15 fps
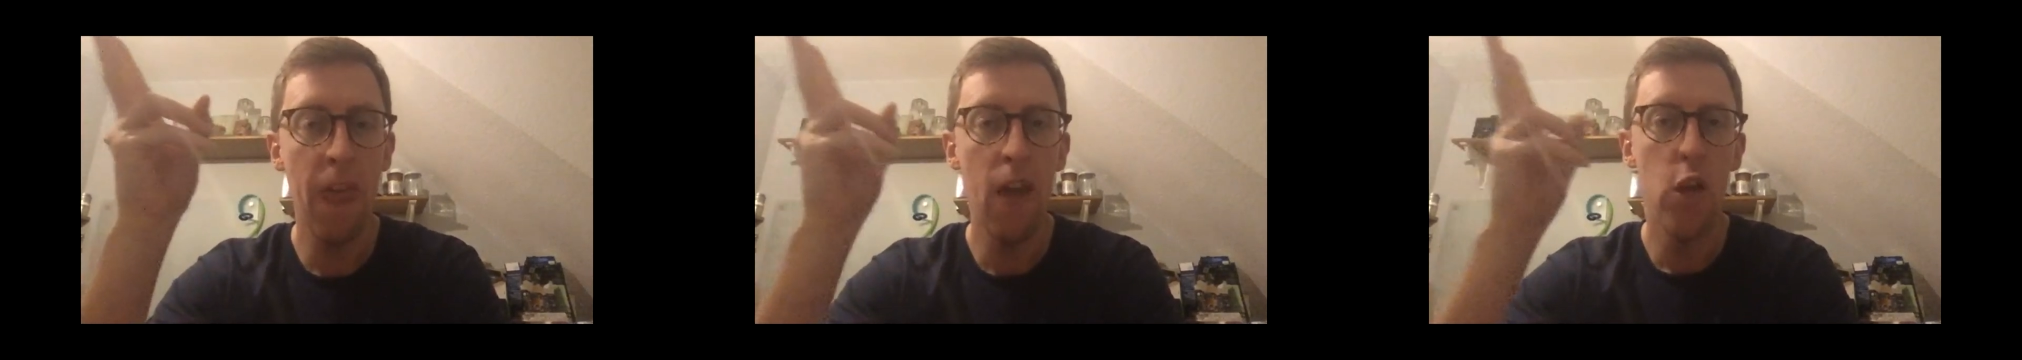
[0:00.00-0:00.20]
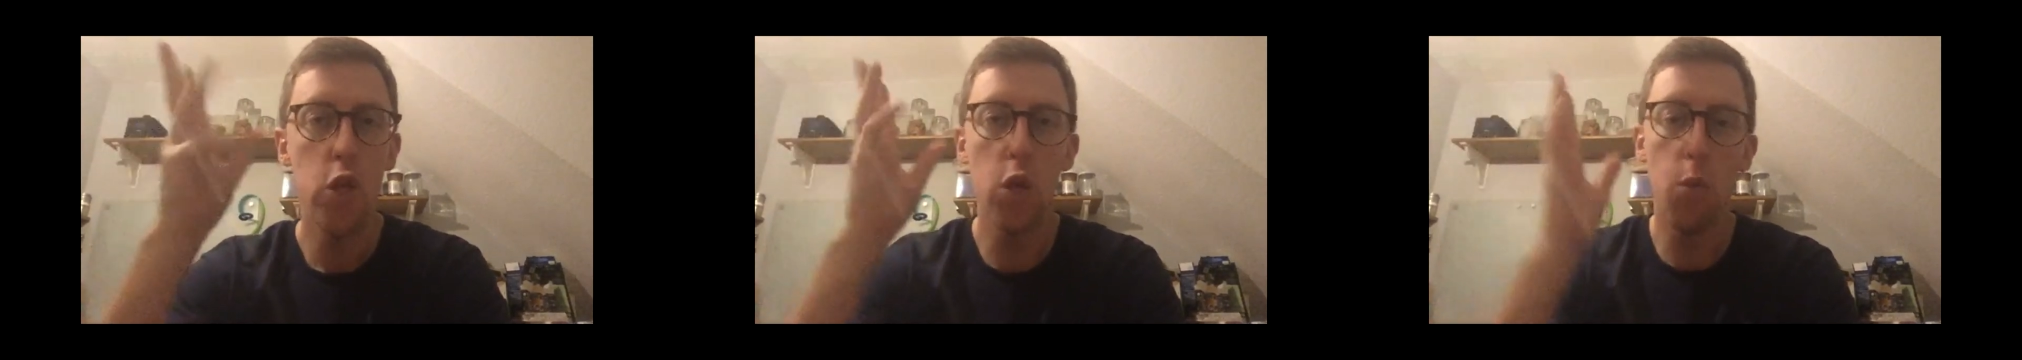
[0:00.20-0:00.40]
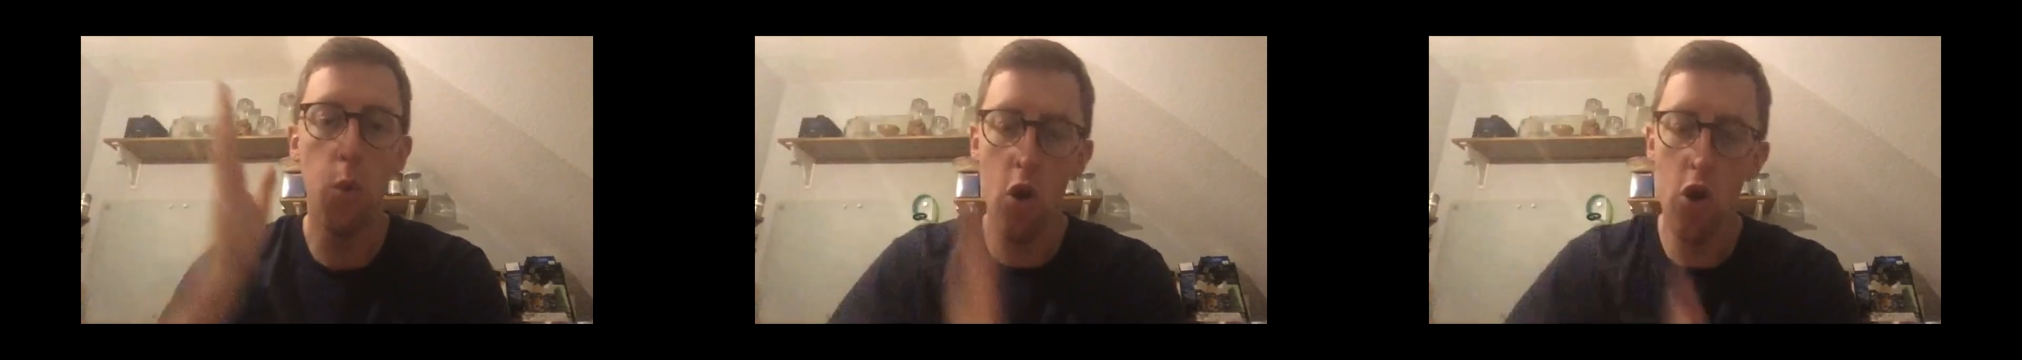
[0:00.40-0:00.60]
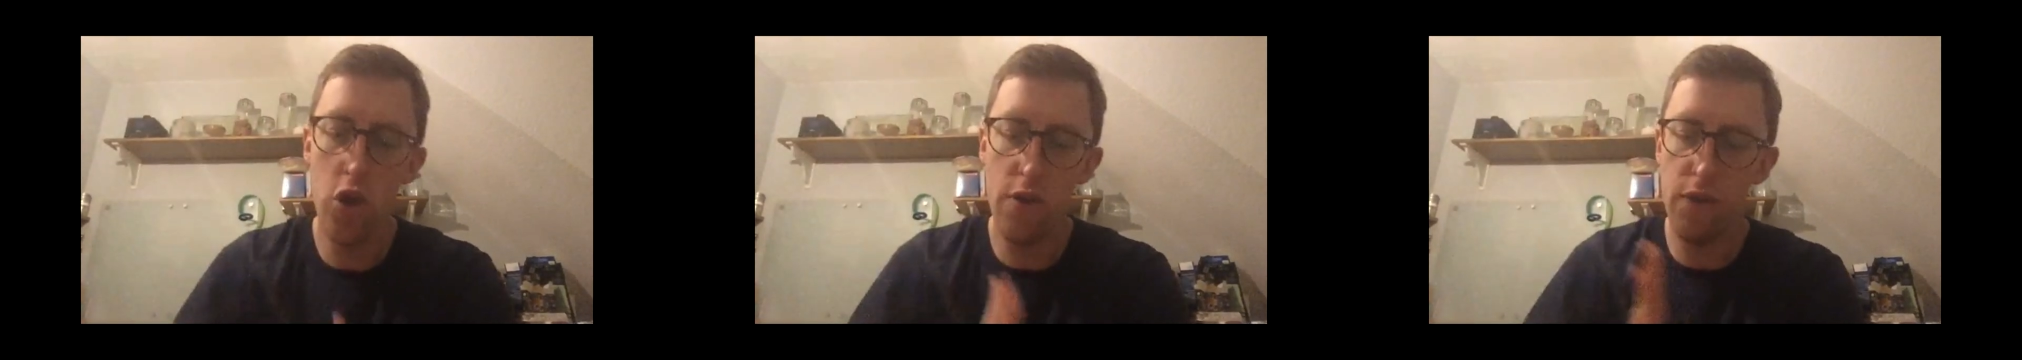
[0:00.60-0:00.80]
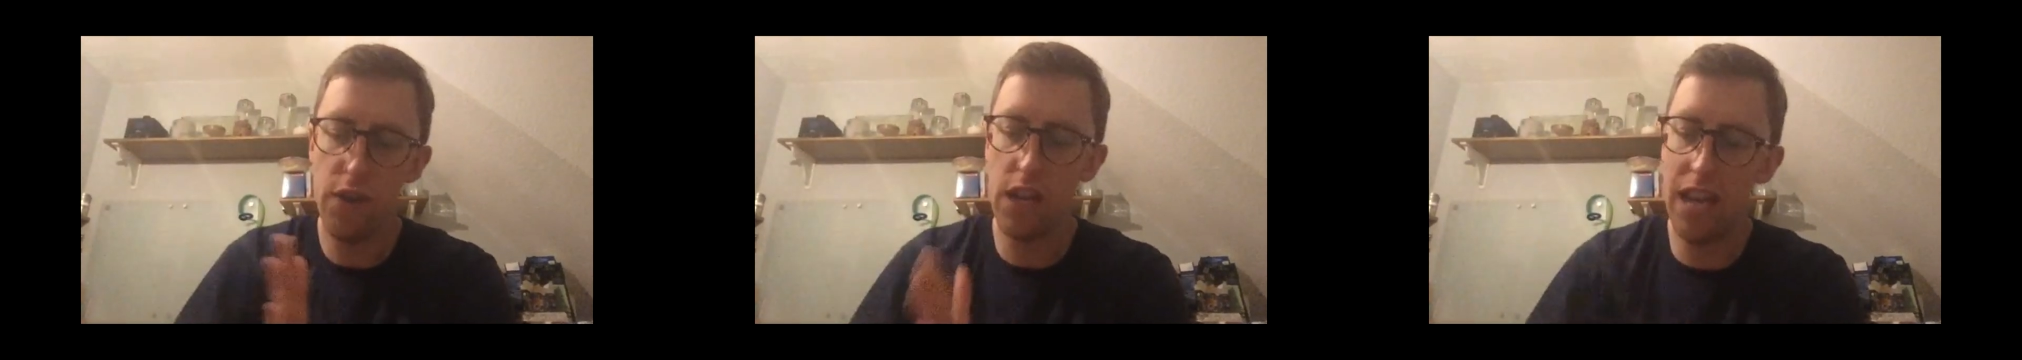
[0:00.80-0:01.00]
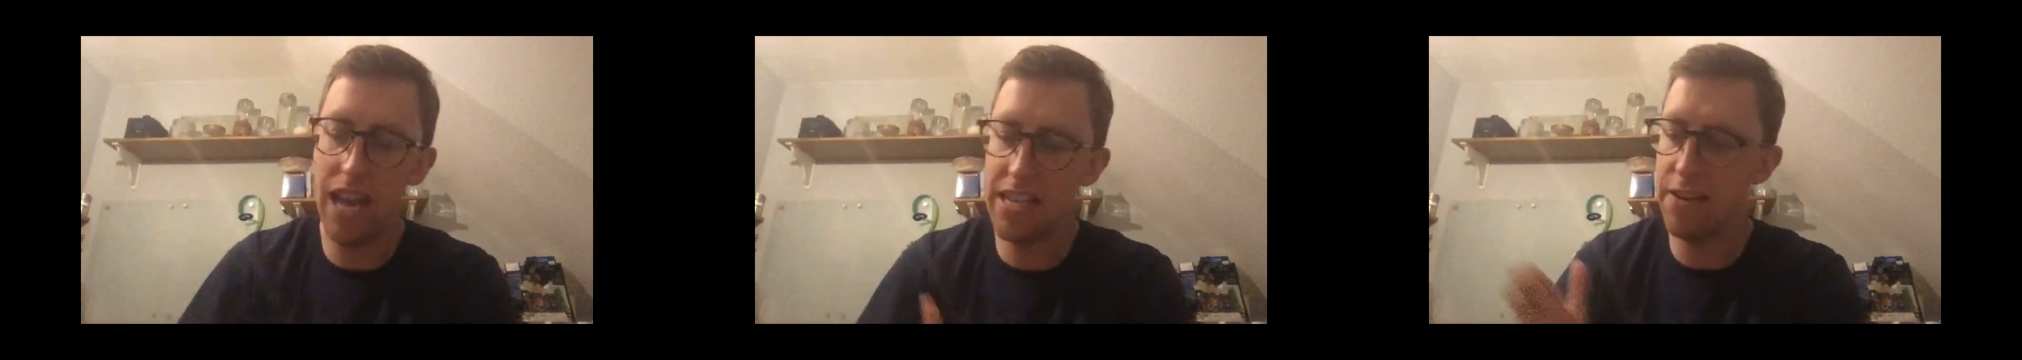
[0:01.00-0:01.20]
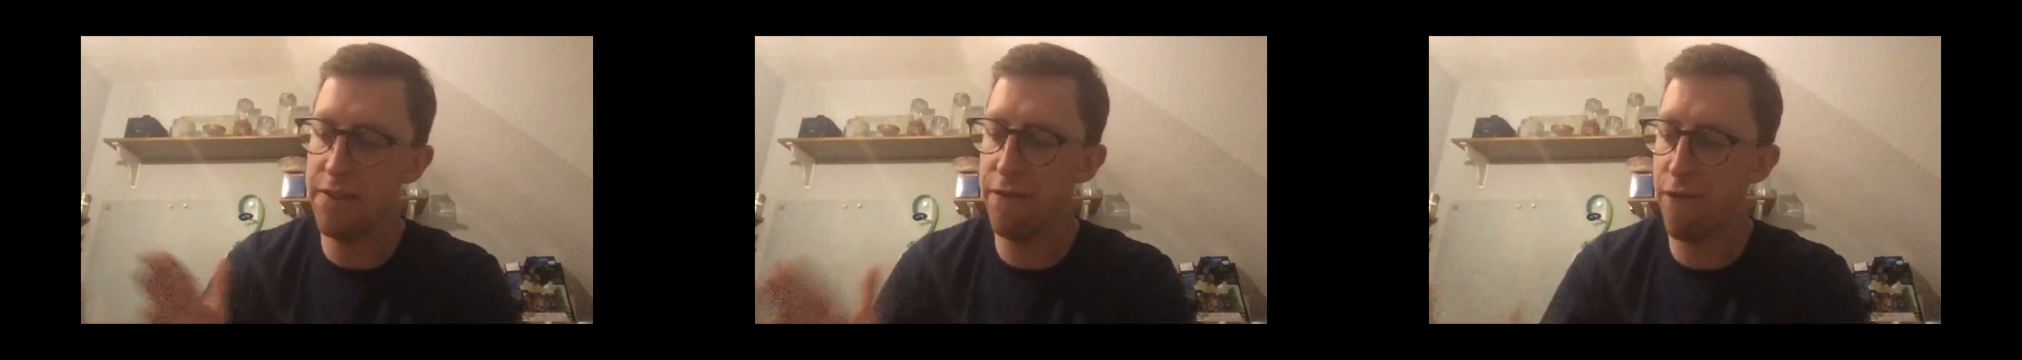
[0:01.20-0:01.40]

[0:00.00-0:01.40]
So once you've collected